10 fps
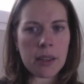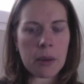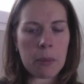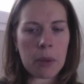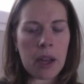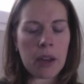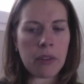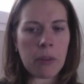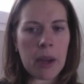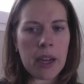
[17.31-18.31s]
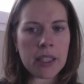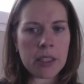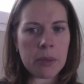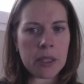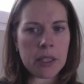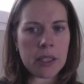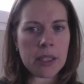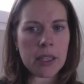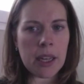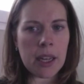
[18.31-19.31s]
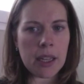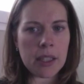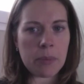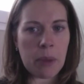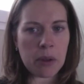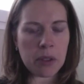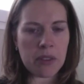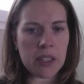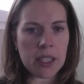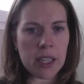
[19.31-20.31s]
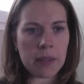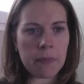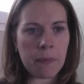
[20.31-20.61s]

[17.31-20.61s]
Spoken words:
applying for my husband's spouse visa.